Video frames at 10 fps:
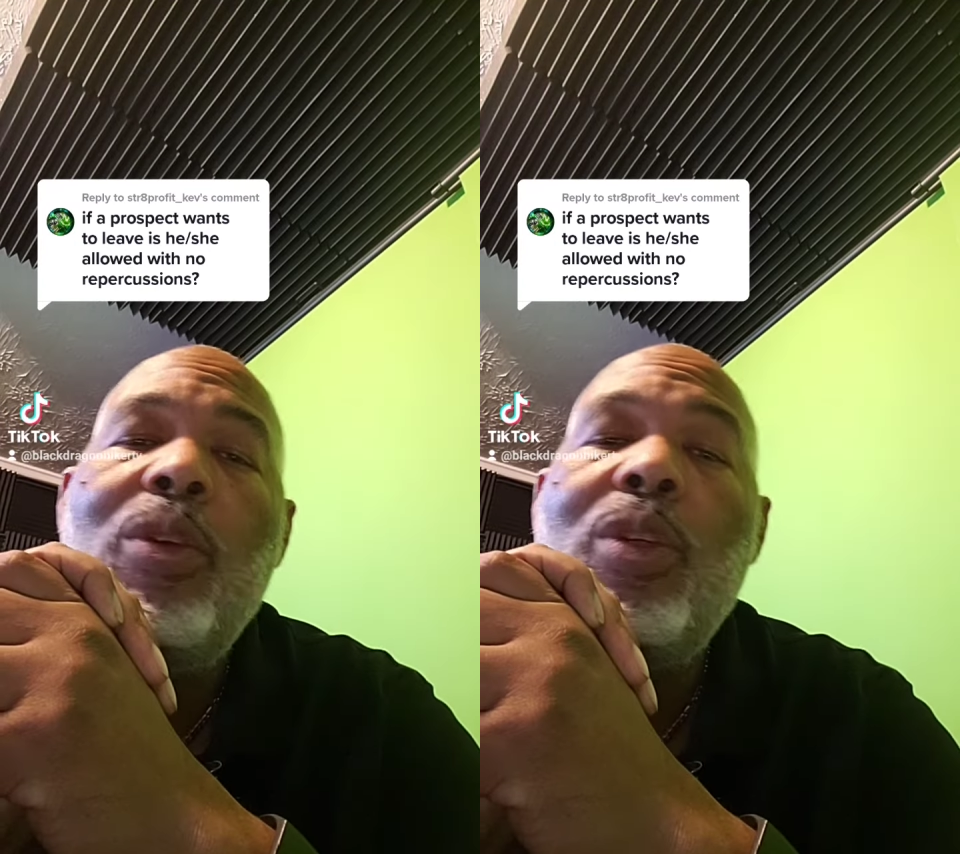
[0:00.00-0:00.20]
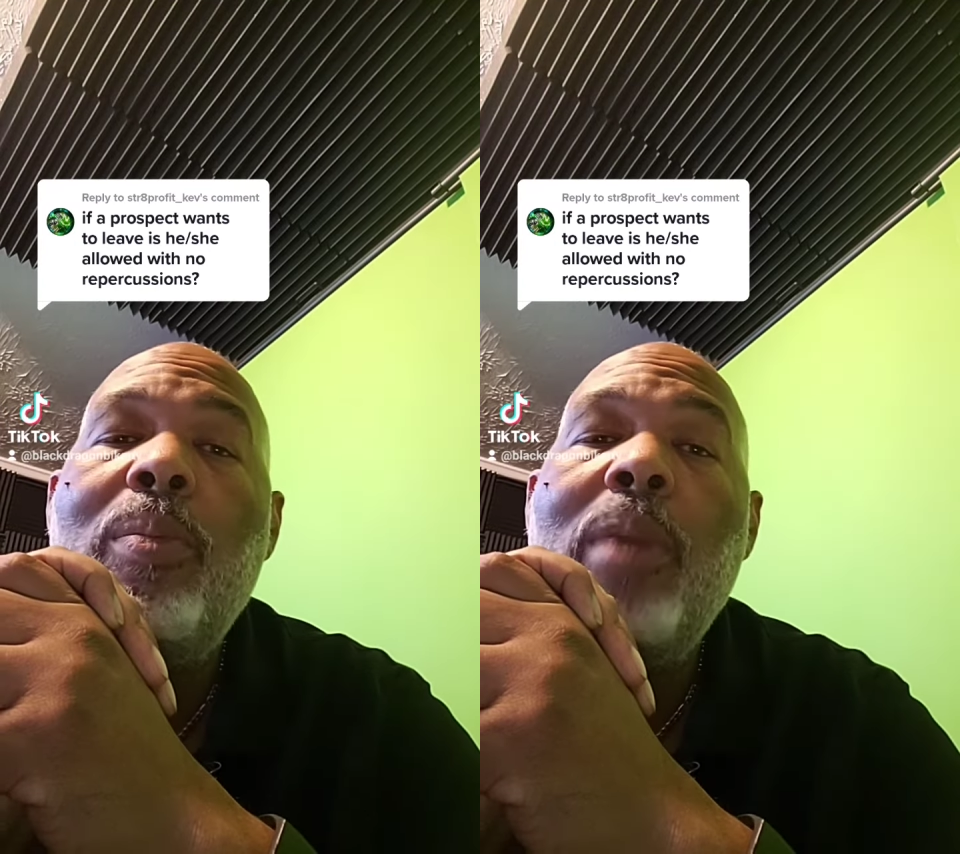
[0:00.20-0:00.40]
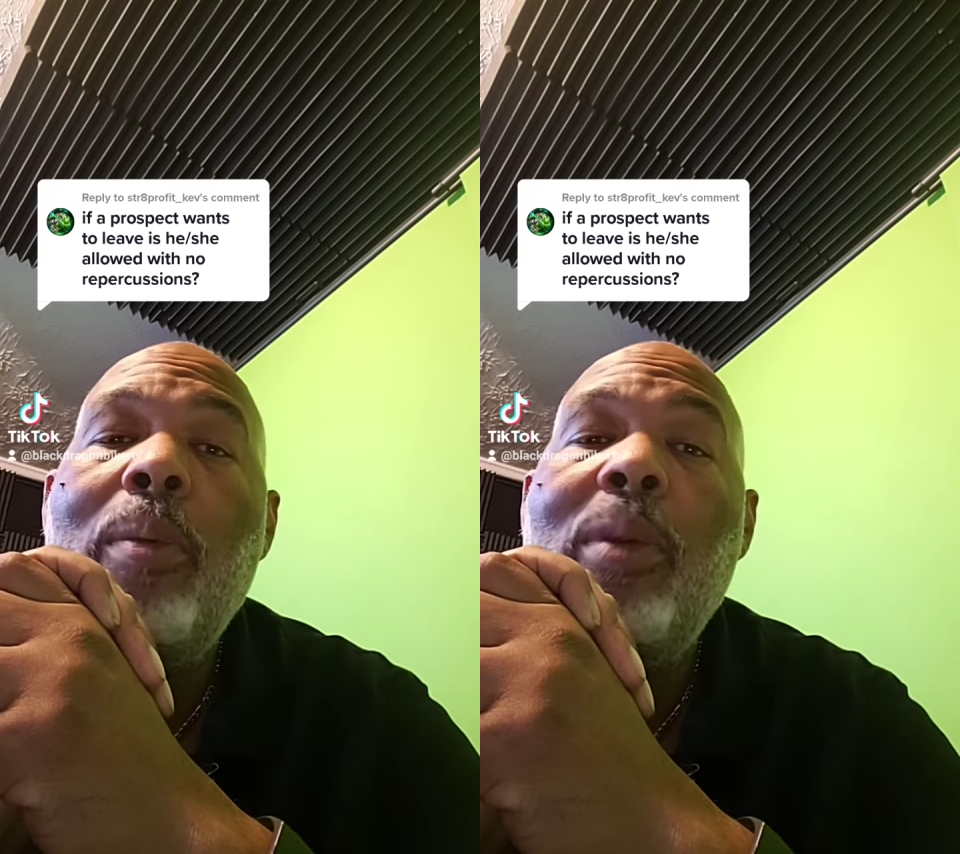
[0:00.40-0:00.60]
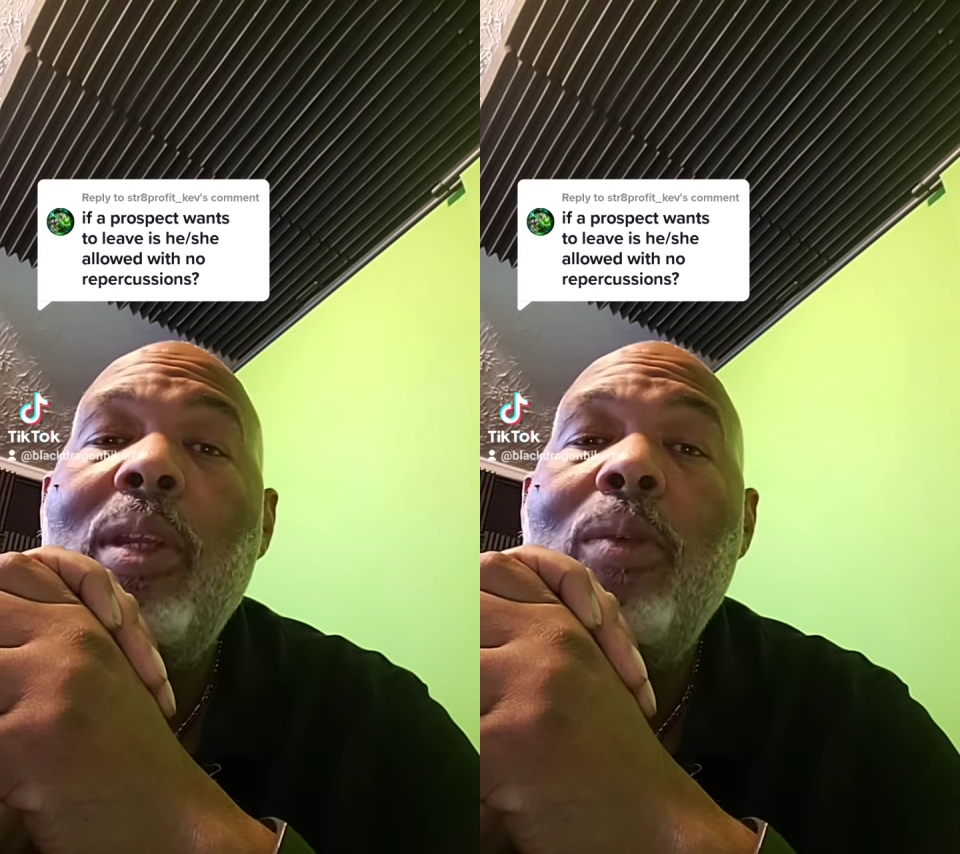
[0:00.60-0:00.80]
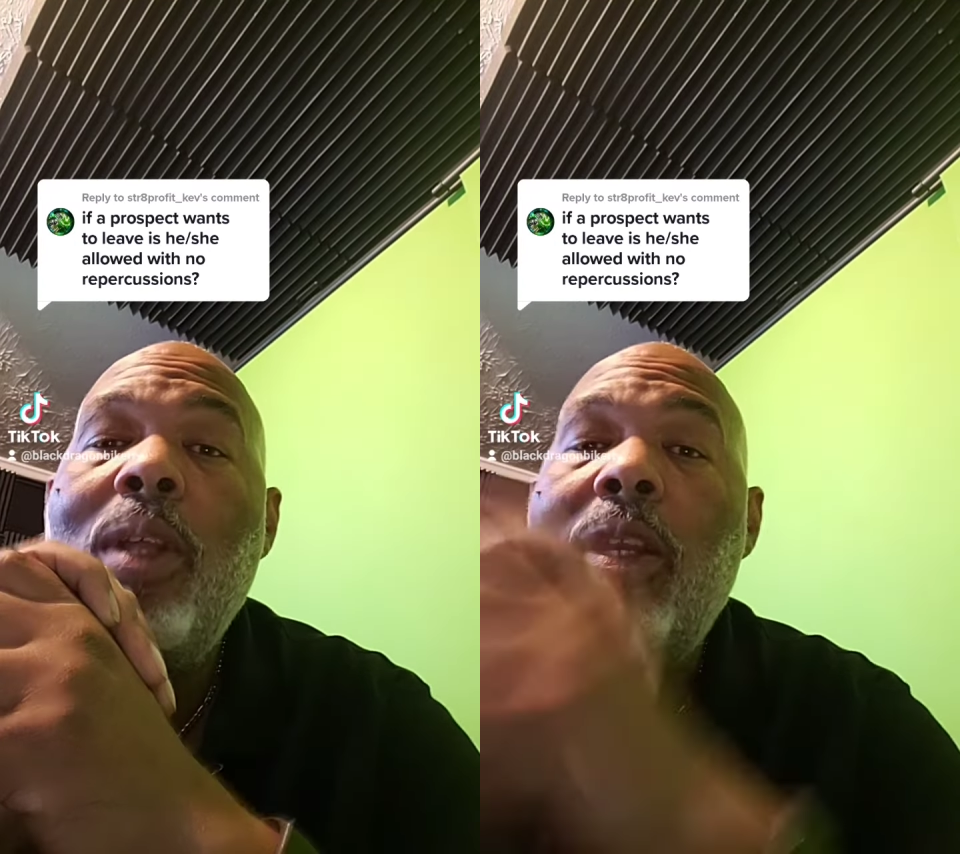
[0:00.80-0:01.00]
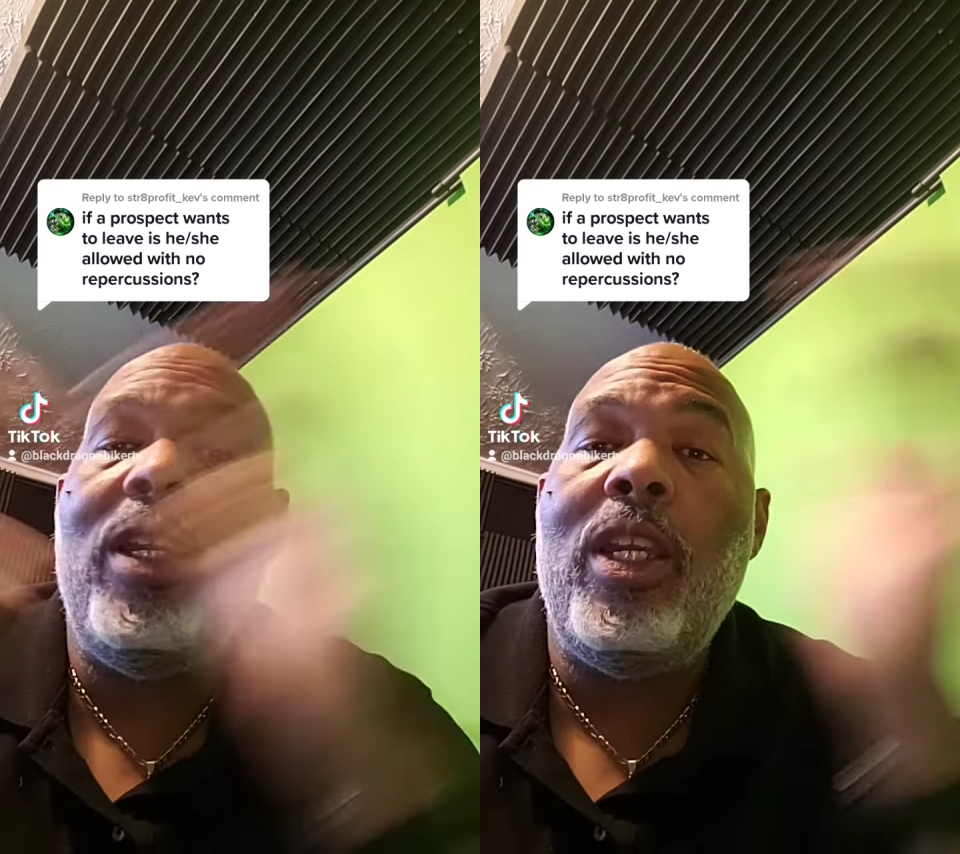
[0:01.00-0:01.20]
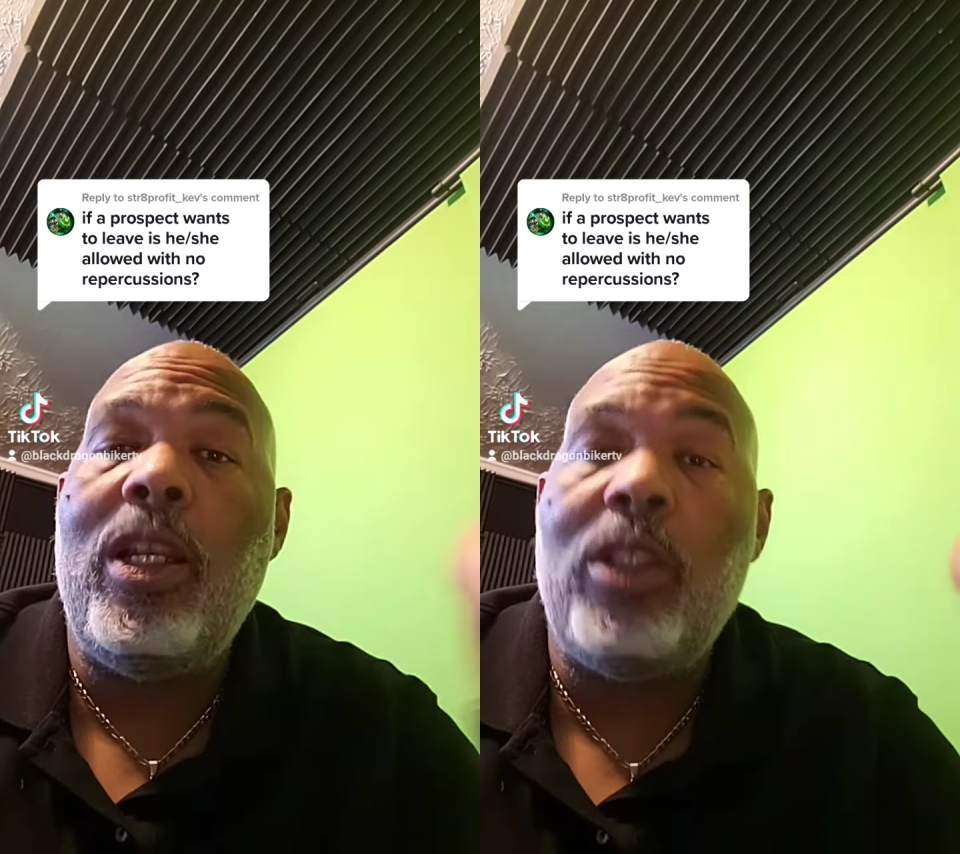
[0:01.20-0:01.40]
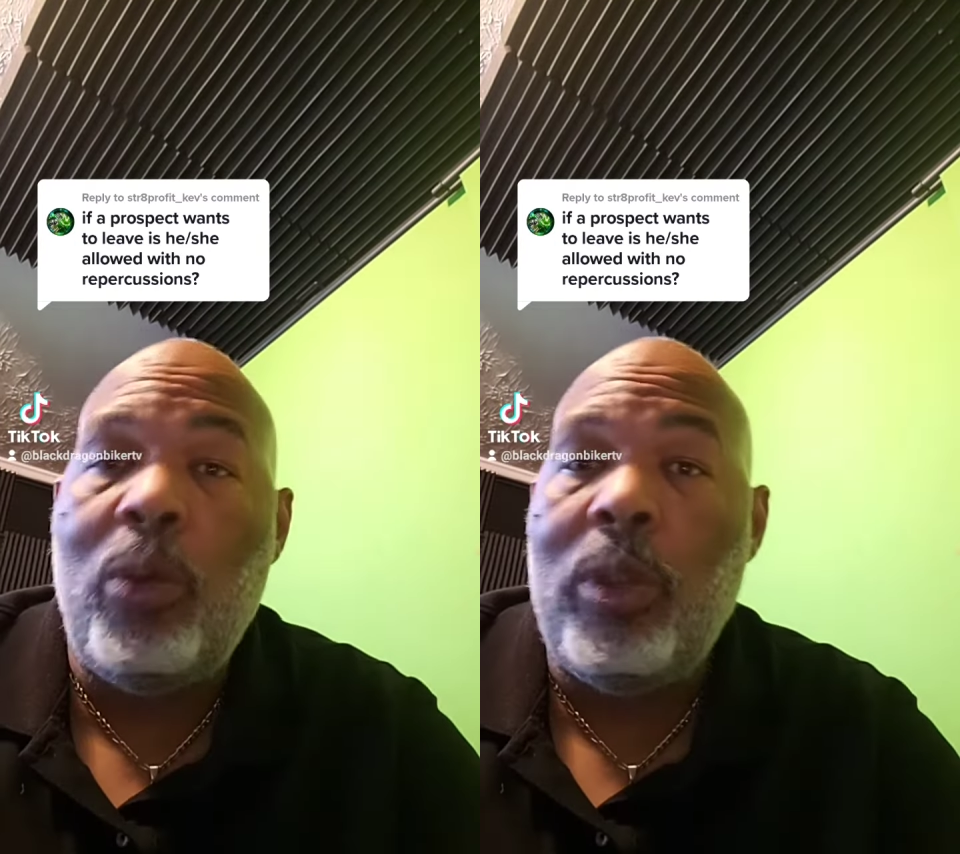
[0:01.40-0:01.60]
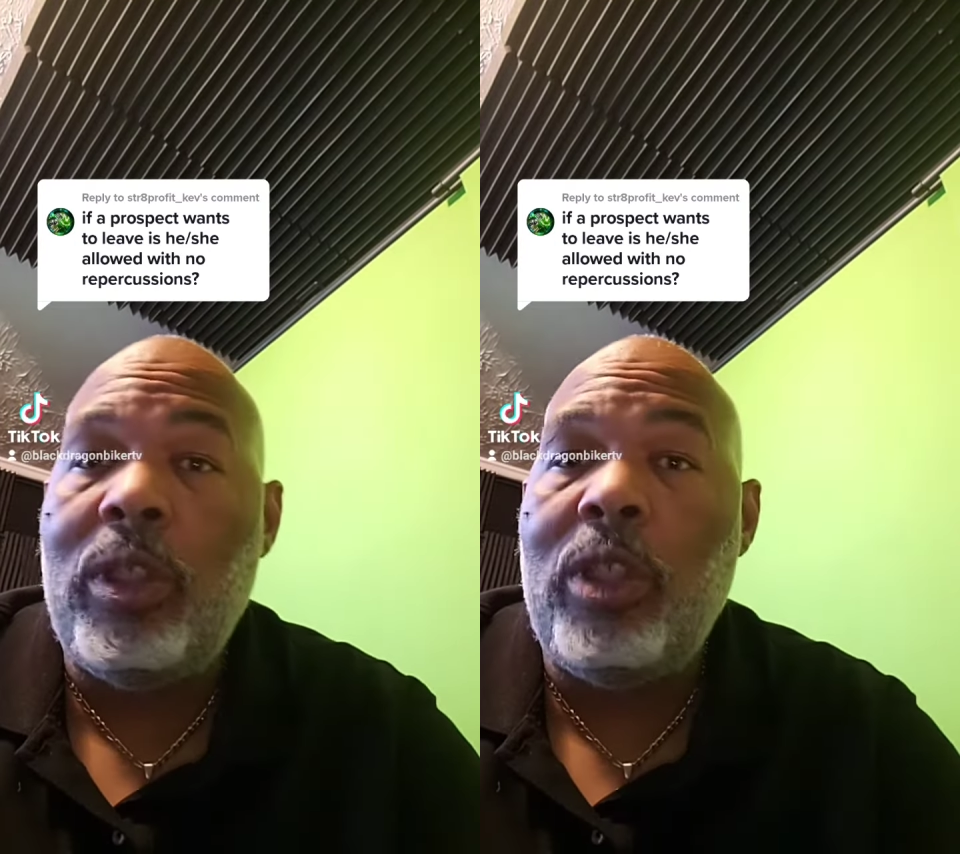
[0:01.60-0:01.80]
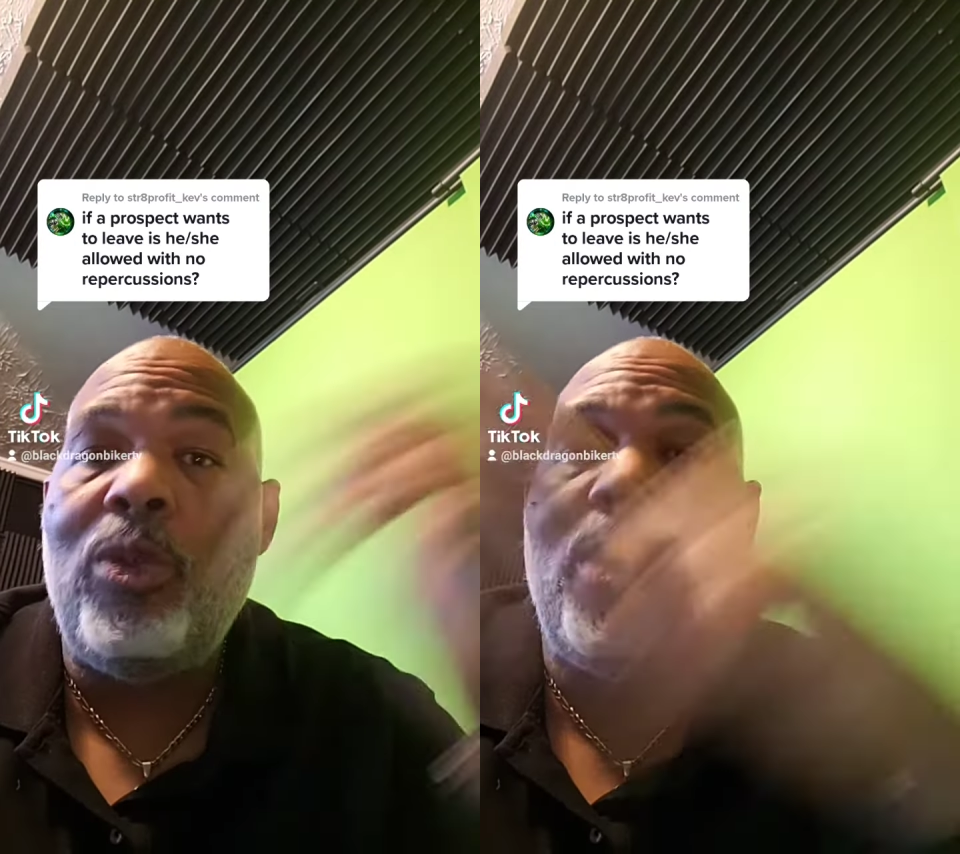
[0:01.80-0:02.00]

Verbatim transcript: you should be able to leave without any consequences,